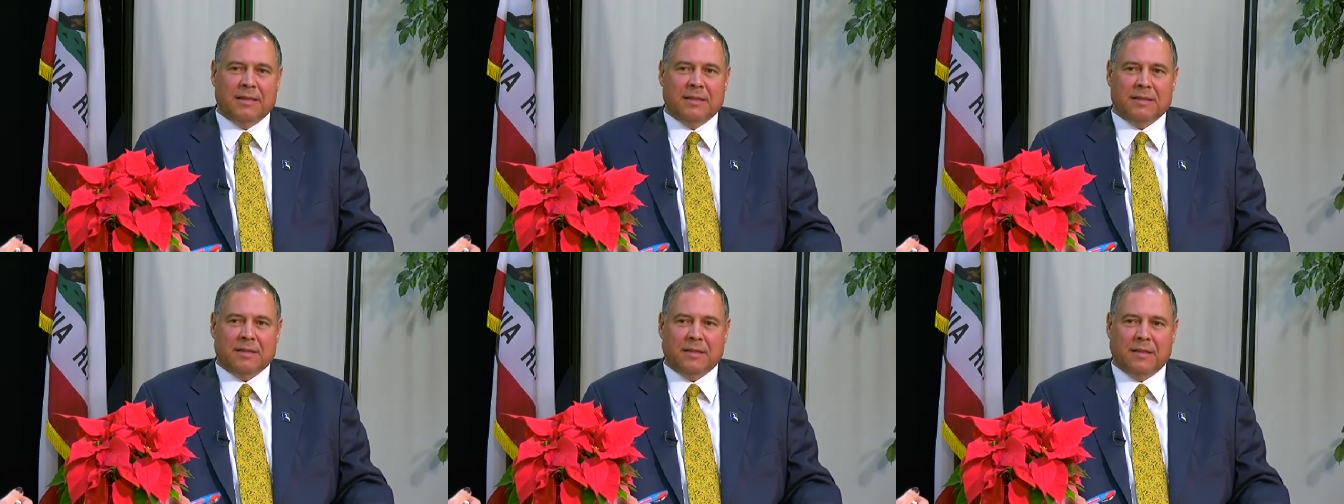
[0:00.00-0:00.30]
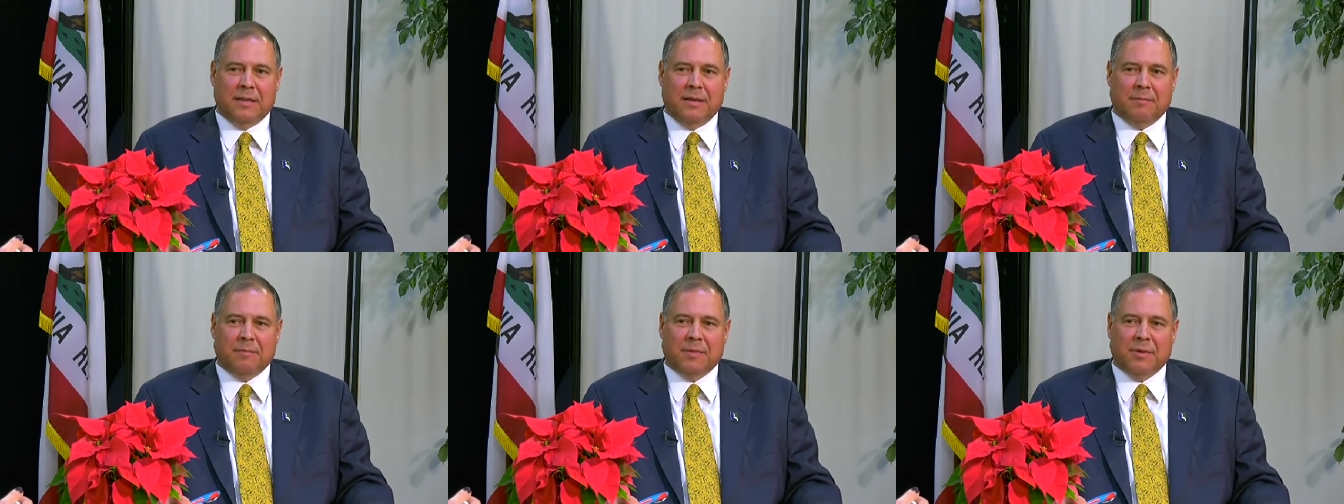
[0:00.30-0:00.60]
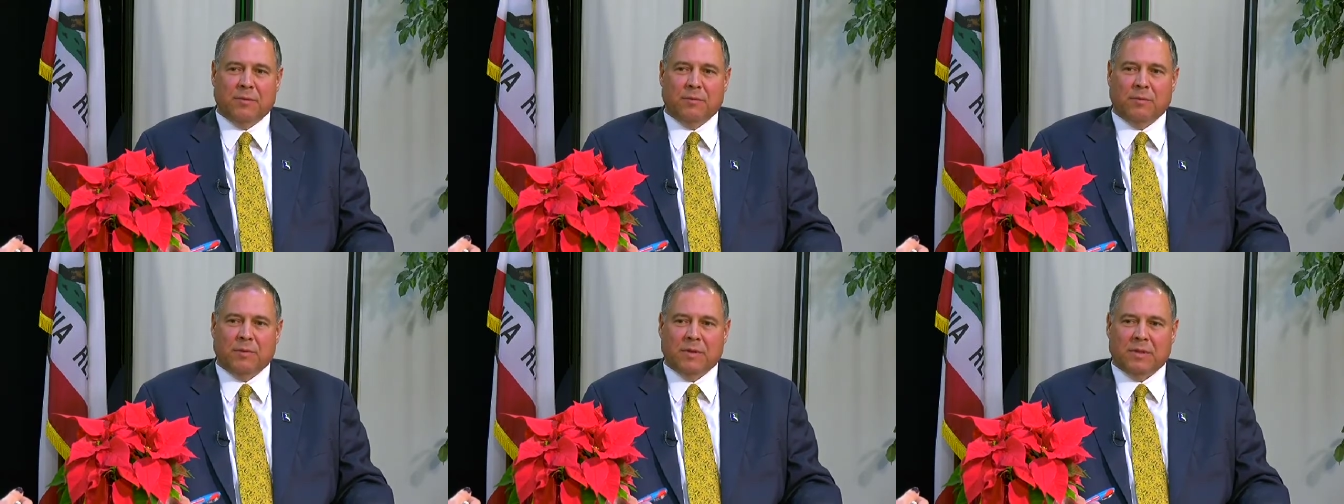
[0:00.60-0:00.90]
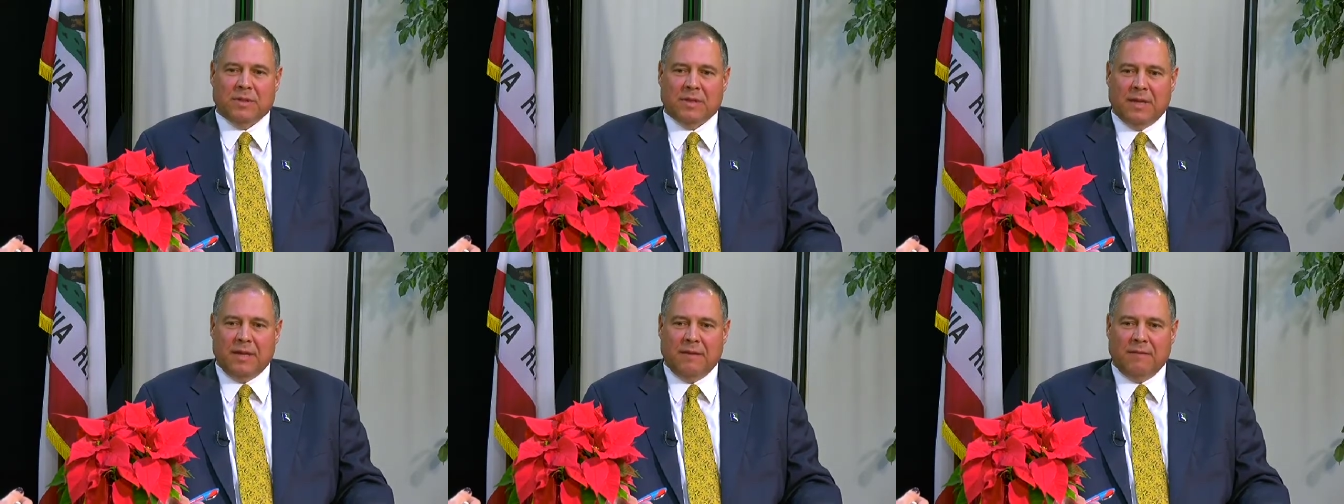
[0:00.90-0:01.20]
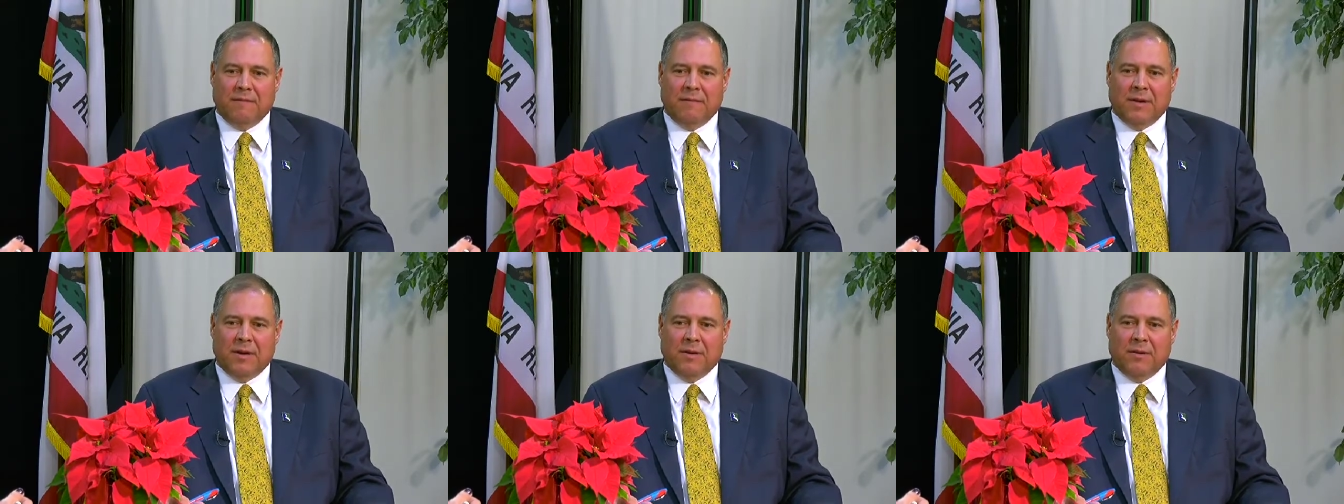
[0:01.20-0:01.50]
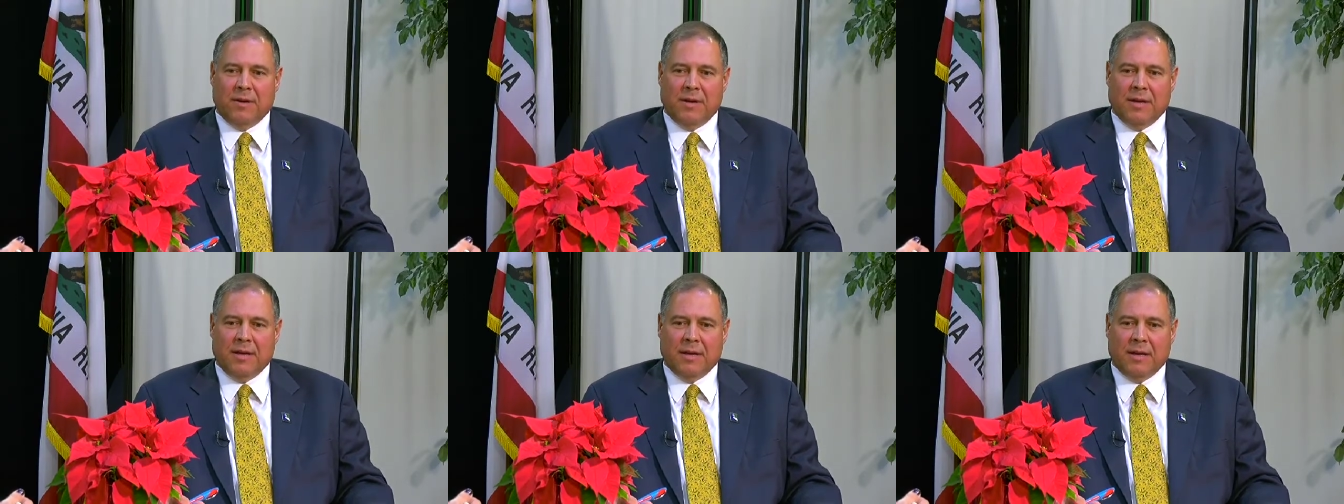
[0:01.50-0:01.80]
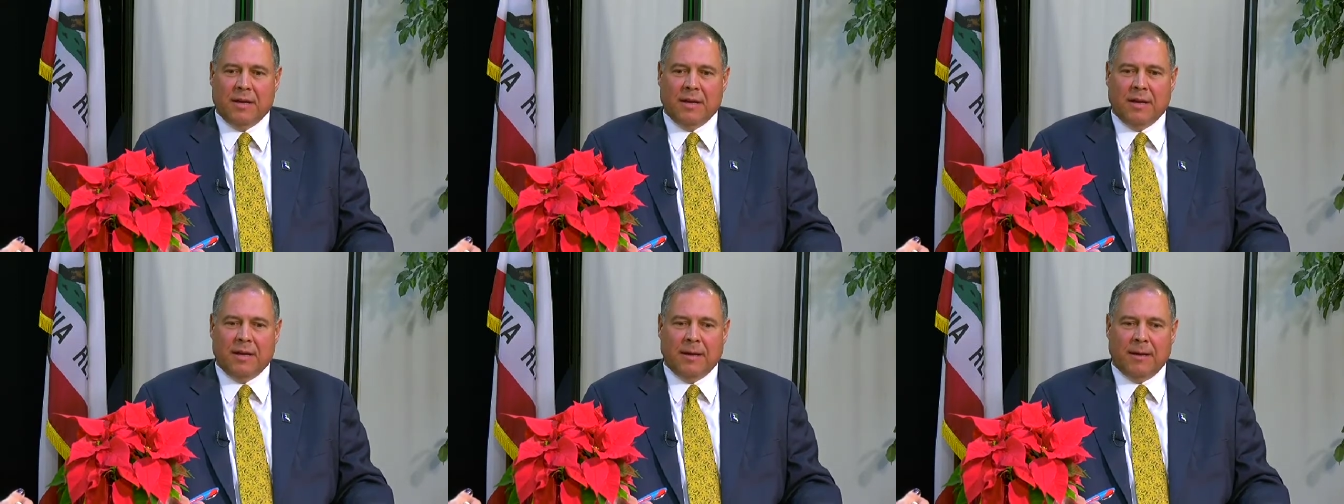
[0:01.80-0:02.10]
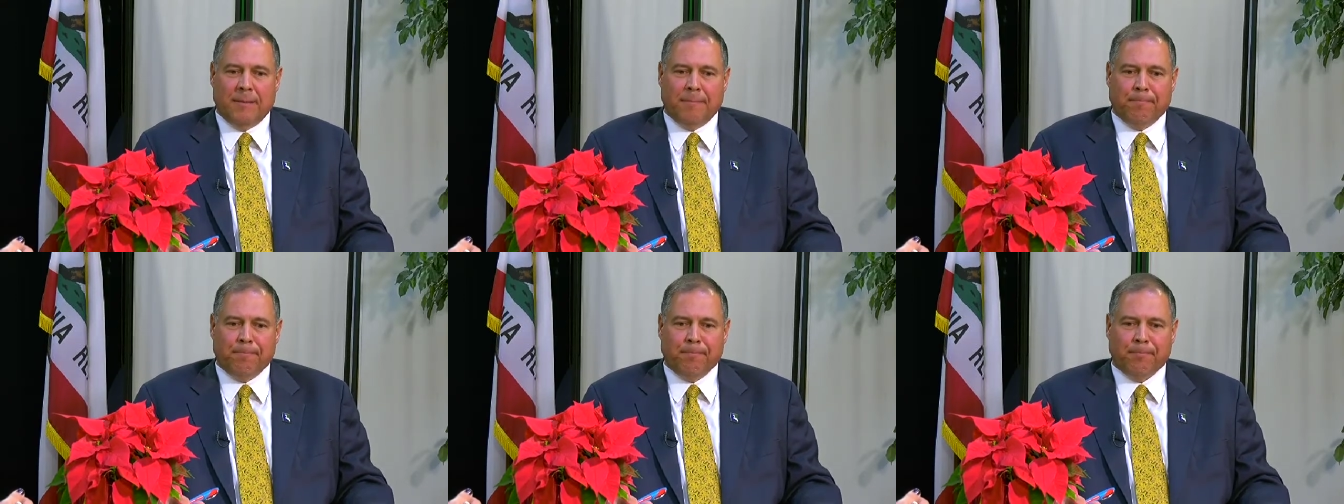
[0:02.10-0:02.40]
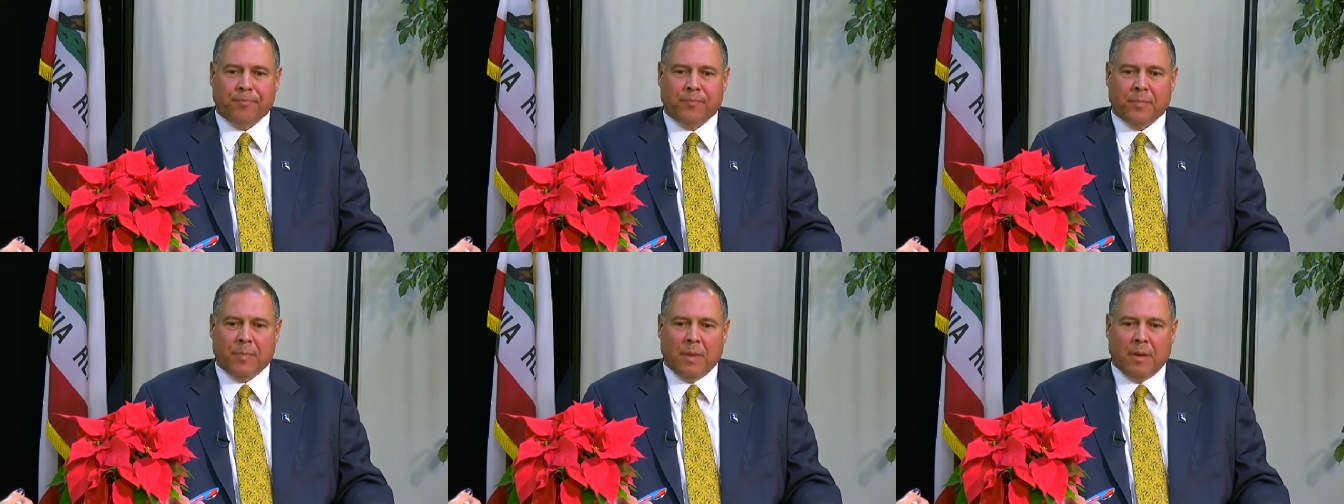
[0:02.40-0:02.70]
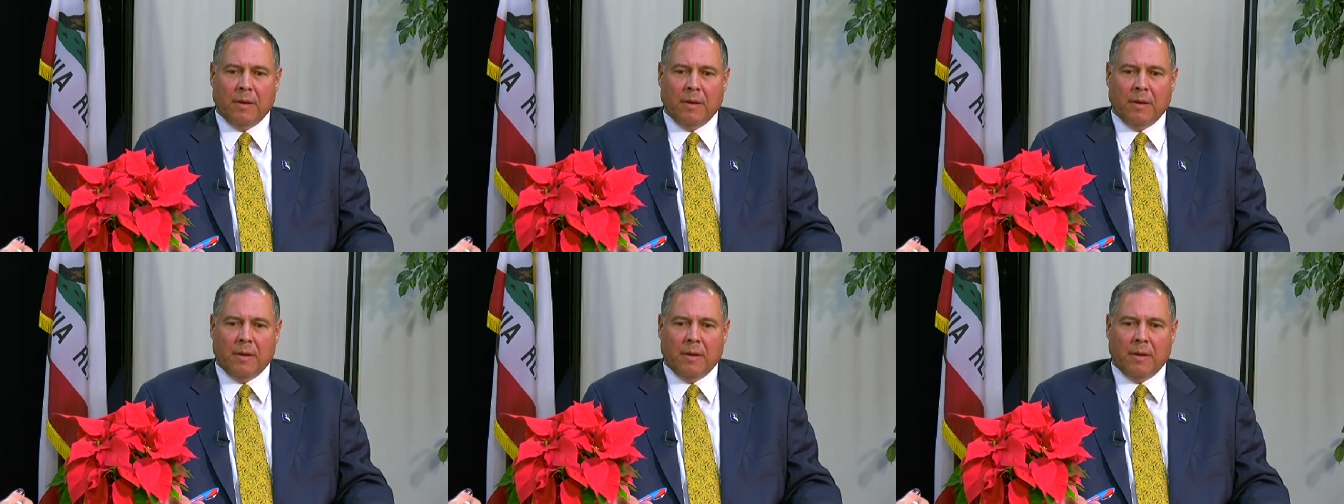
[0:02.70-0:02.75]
it seemed it was a very um,